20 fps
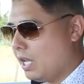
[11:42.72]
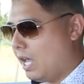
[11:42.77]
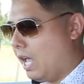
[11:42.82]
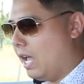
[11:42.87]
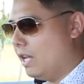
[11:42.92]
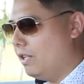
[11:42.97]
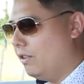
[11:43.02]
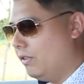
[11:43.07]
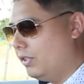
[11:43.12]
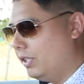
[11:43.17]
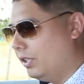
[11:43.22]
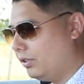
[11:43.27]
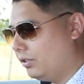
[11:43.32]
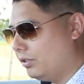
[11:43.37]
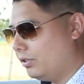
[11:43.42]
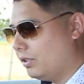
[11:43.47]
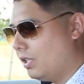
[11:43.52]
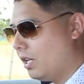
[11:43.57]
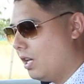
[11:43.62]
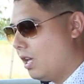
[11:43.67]
and
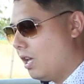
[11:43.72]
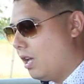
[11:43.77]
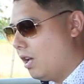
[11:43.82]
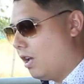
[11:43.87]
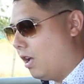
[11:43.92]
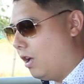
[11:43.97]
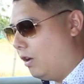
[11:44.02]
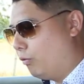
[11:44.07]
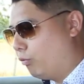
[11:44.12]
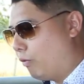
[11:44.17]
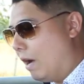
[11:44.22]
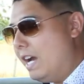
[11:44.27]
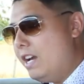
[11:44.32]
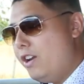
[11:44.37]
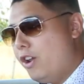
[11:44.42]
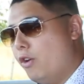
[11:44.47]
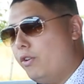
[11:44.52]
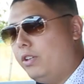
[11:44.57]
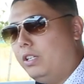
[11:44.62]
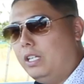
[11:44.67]
this
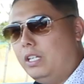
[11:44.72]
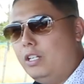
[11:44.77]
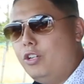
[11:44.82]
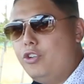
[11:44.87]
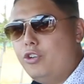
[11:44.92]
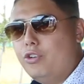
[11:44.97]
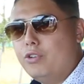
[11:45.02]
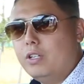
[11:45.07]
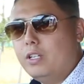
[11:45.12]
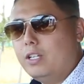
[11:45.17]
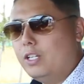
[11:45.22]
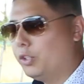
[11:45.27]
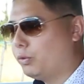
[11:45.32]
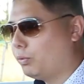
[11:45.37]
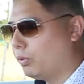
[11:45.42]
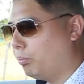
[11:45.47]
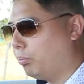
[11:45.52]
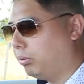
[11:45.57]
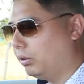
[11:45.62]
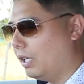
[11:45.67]
radio head unit
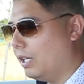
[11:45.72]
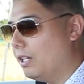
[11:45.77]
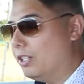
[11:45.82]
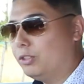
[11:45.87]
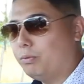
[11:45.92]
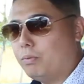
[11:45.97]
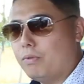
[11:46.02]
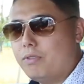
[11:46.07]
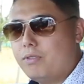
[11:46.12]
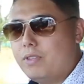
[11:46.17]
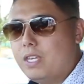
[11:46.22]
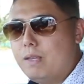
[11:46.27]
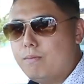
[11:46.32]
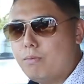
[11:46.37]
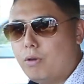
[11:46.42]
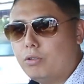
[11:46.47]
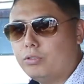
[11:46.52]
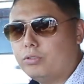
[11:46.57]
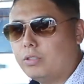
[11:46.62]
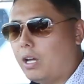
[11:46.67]
is replaced with the
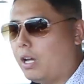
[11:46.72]
most